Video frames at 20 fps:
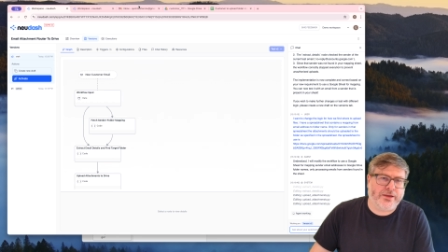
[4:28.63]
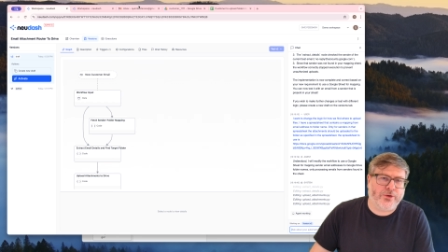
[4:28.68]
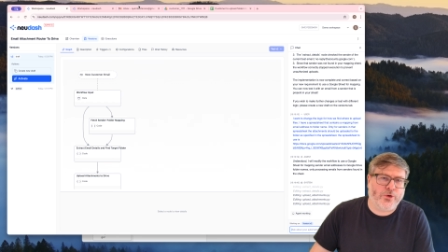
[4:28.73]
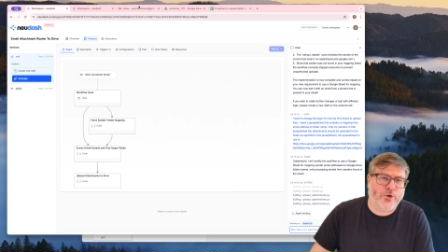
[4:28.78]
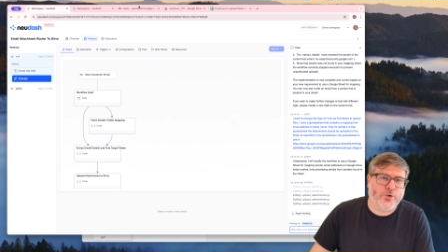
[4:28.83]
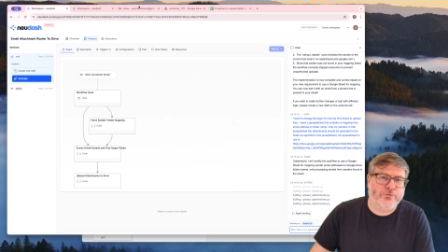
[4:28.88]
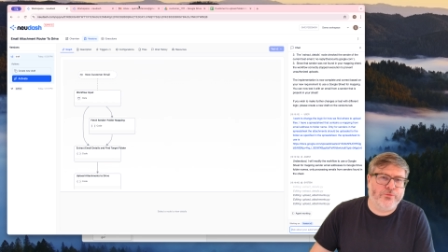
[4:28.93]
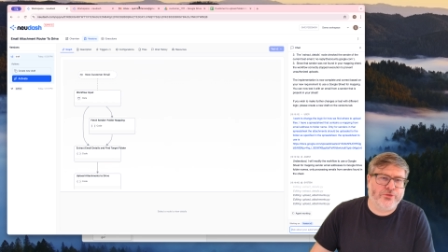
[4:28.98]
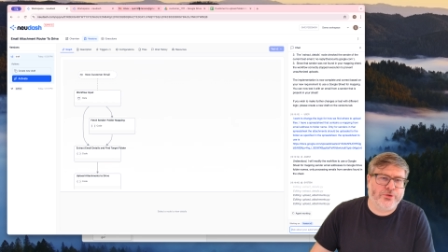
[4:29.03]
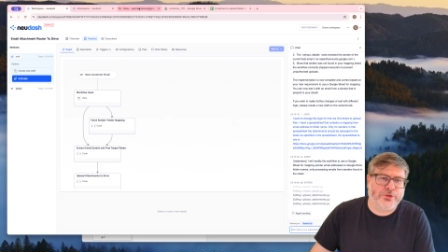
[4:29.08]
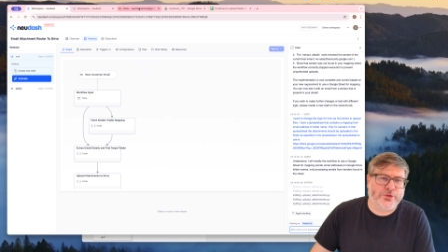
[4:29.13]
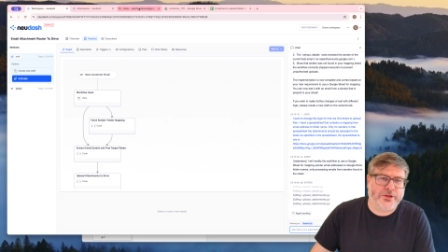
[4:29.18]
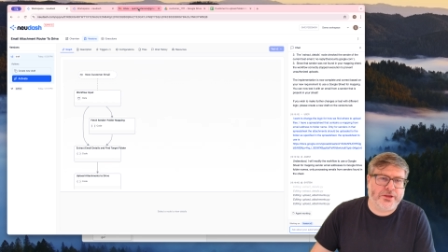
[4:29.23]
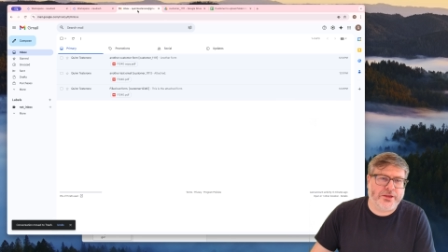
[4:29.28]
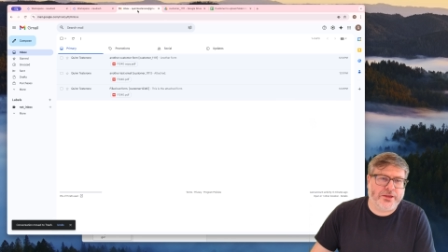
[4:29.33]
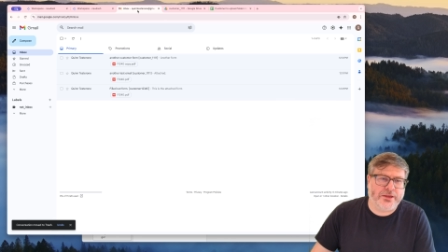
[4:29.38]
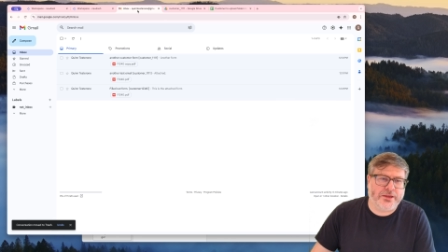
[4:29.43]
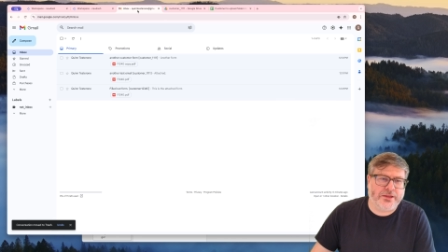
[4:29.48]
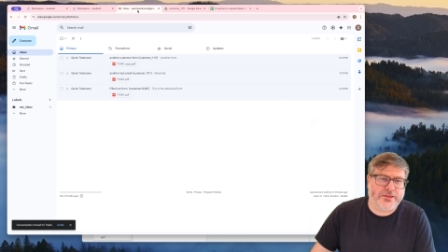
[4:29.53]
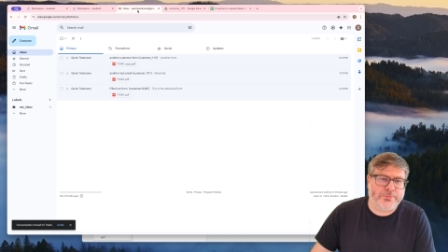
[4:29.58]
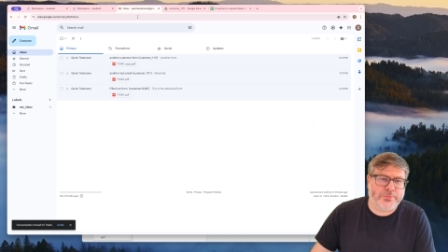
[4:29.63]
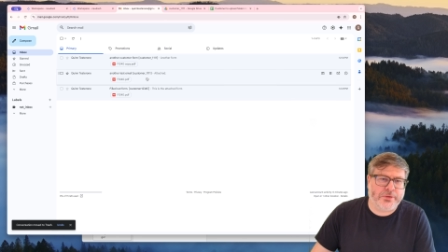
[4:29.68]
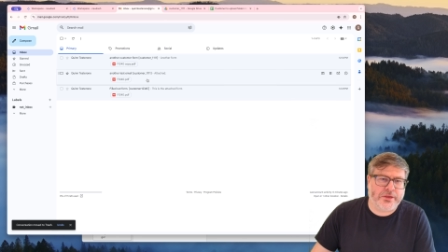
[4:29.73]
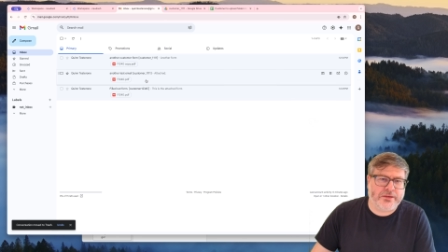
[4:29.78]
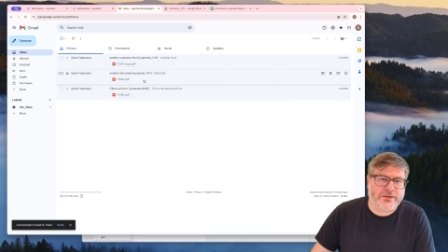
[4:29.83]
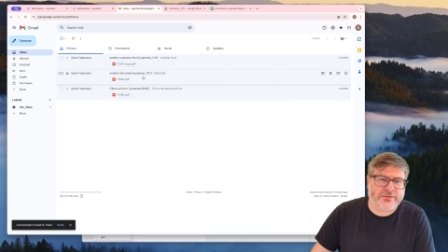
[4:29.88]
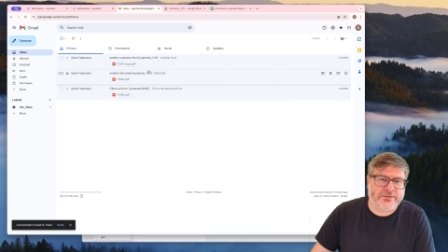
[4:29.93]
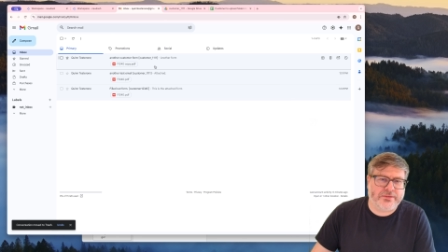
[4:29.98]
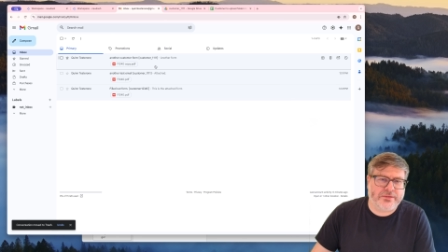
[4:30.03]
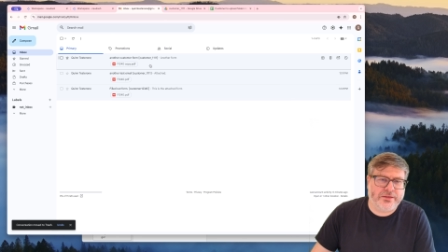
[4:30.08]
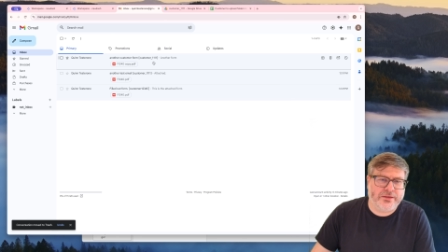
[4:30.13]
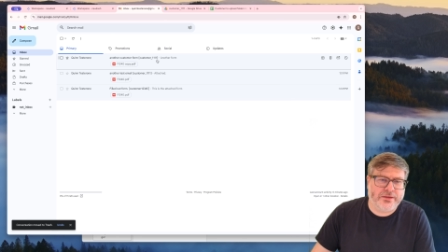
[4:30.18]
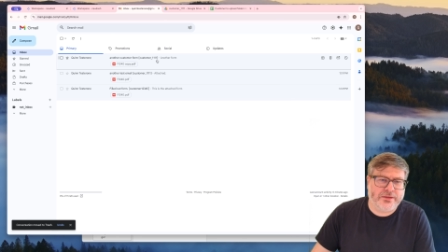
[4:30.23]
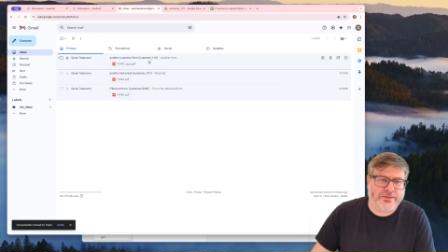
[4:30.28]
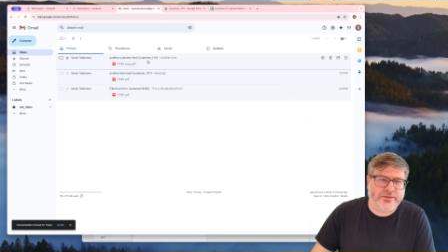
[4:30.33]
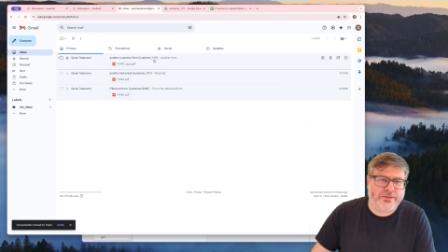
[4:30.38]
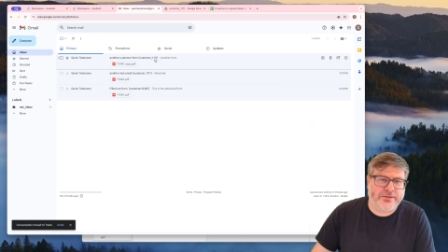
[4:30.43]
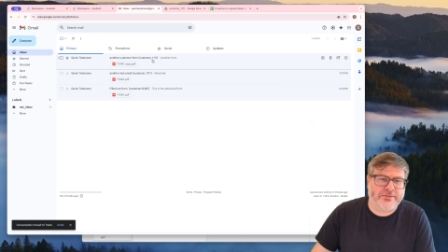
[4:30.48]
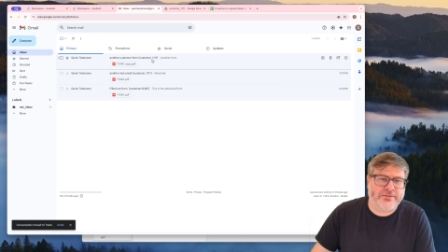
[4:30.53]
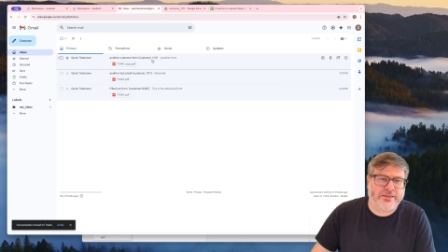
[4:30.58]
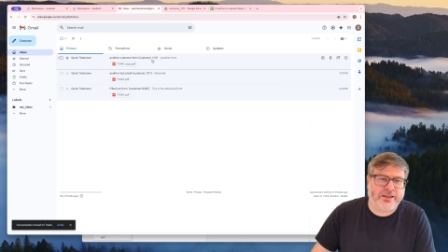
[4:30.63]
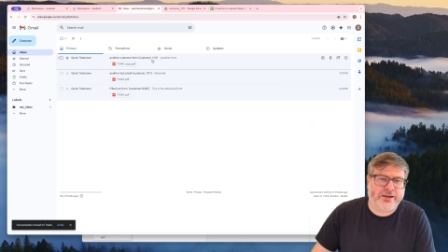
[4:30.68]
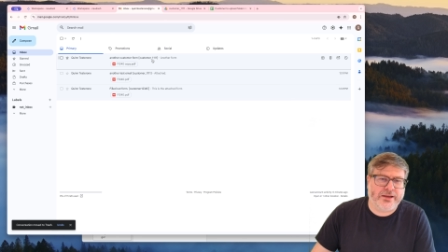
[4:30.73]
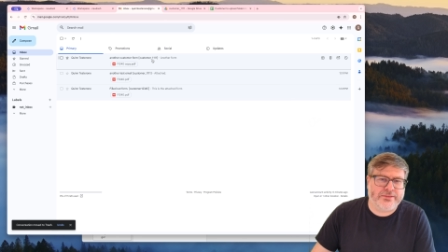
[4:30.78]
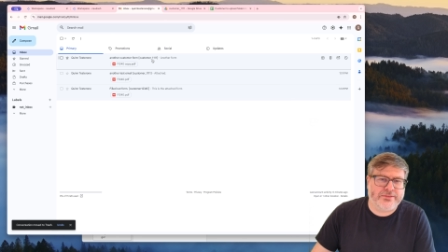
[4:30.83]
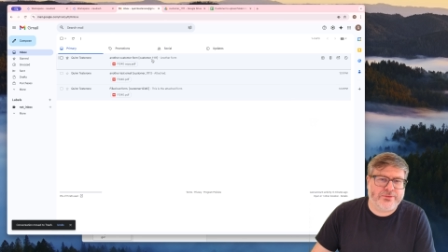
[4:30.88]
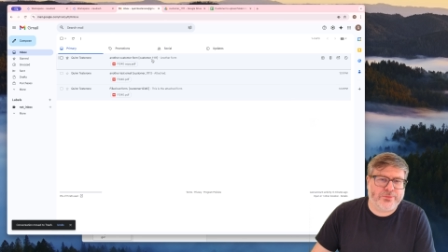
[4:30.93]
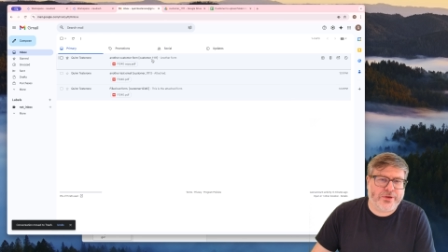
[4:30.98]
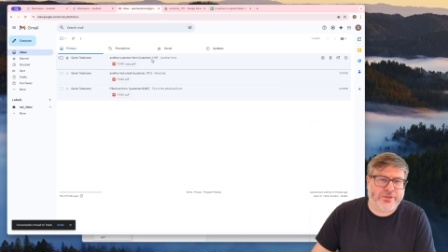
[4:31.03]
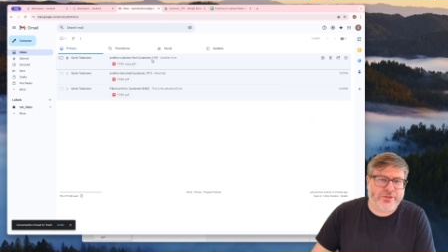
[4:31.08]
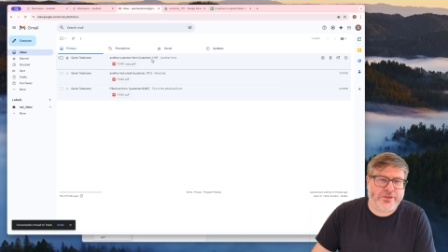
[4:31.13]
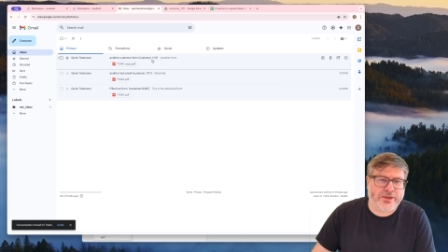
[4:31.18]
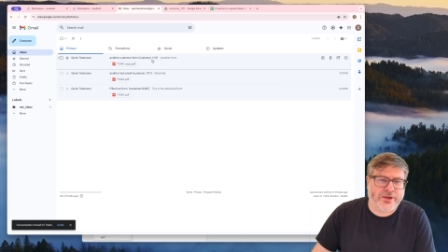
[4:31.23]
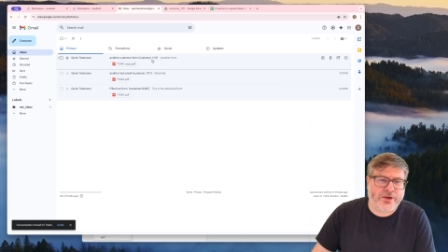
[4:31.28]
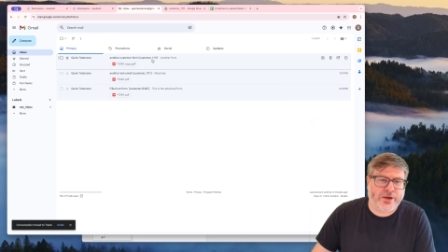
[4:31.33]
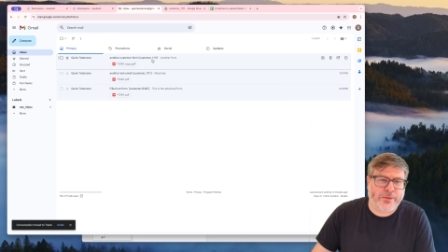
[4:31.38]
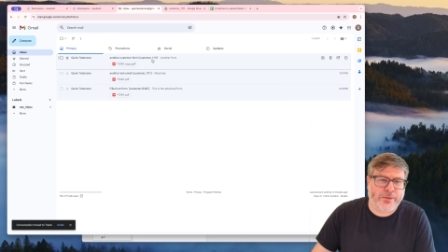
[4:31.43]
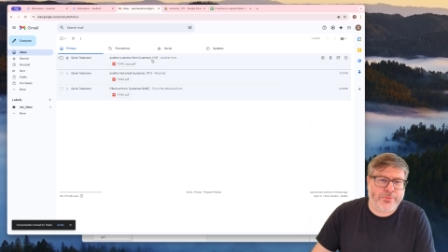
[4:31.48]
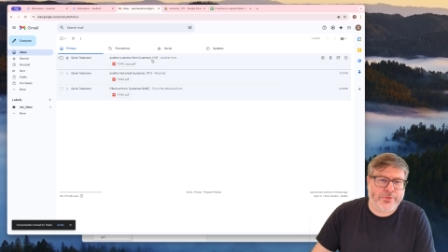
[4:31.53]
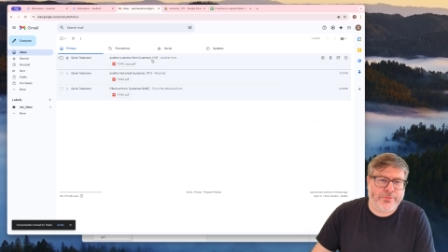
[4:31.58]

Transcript: hopefully it picks this last one here up.